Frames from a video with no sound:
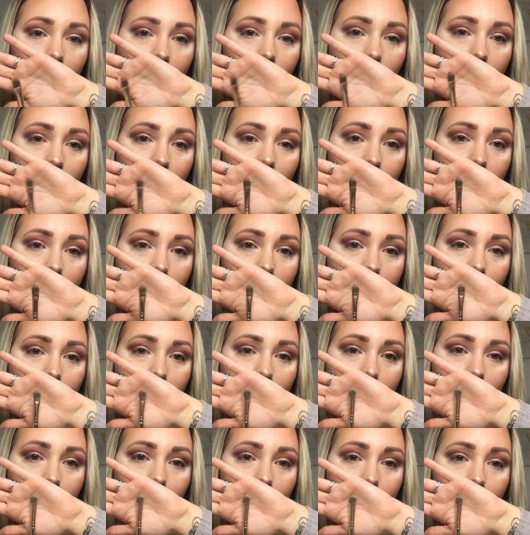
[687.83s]
And then this
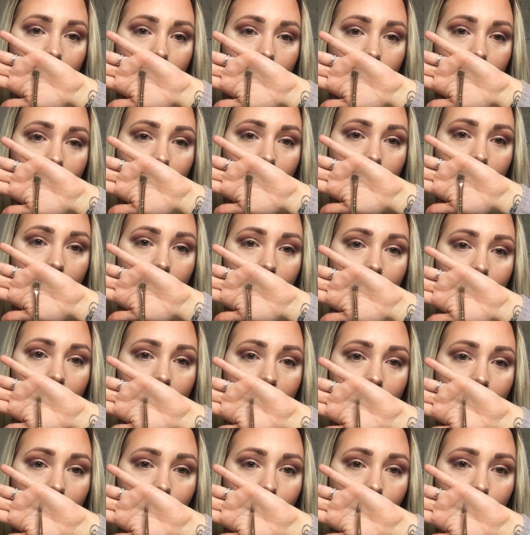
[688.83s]
one's a little bit
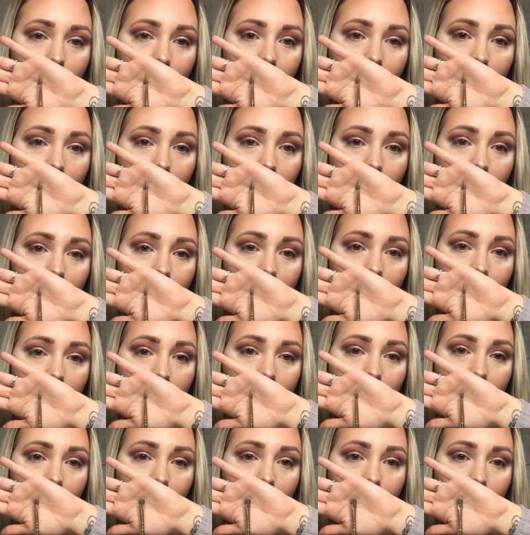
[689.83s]
bigger,
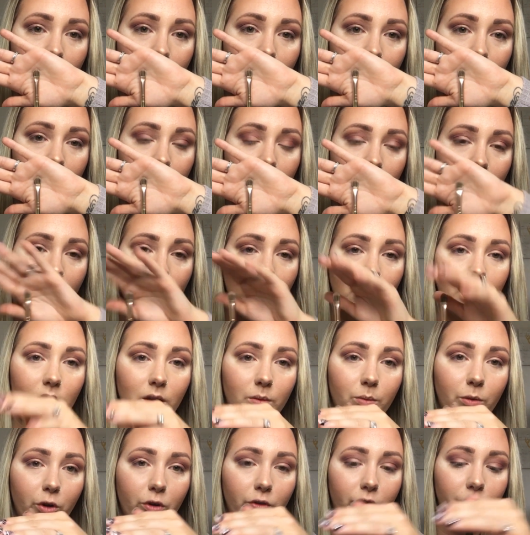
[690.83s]
and they're
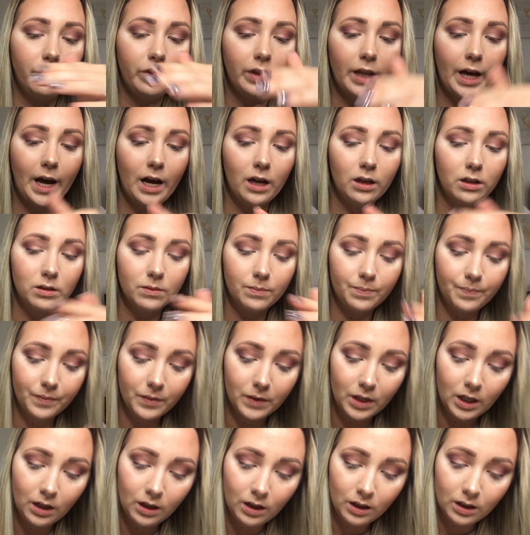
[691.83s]
both flat.
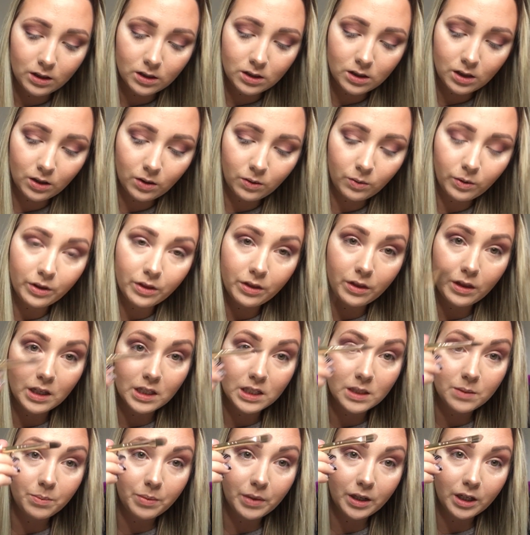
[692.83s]
So with
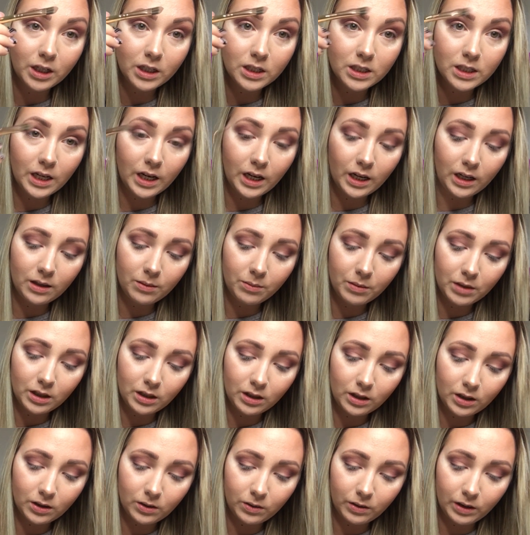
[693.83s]
this bigger side, I'm going to
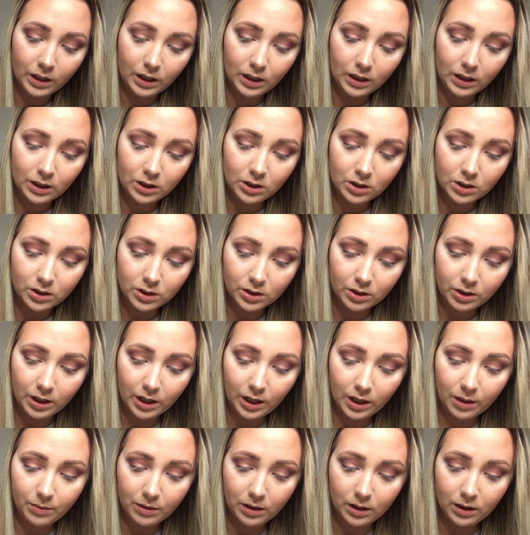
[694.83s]
go in and just
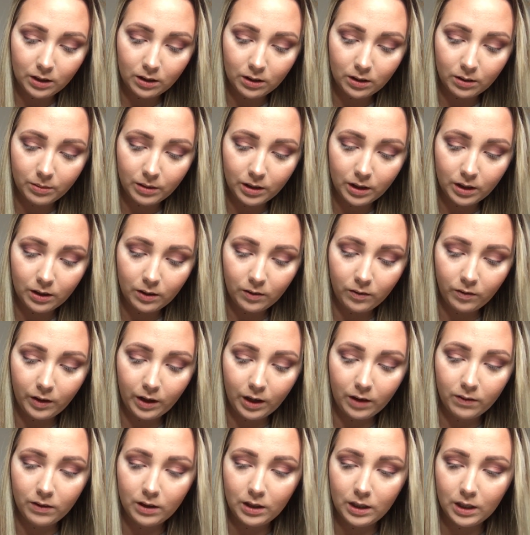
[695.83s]
grab a little bit of
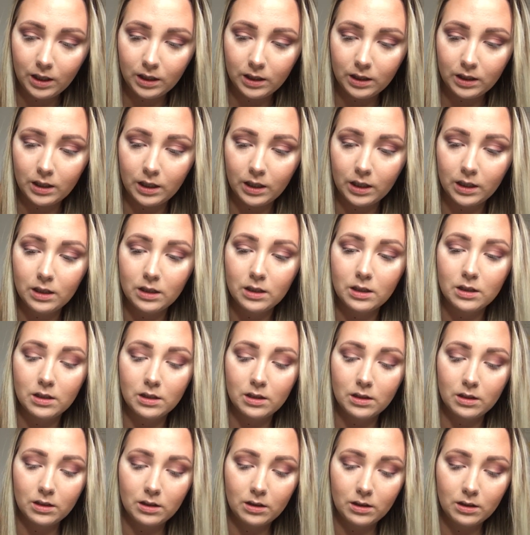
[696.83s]
that Vanilla
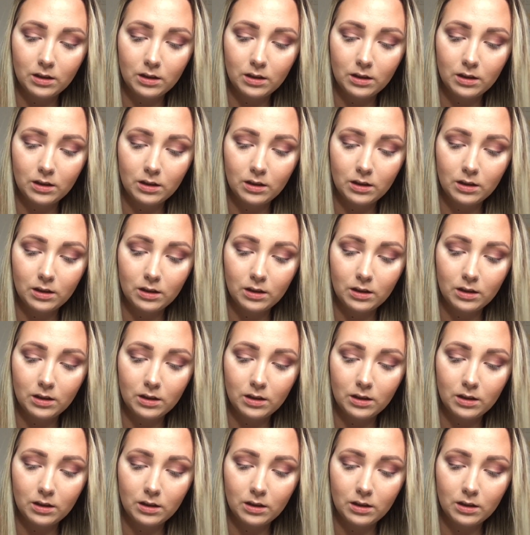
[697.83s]
Dust.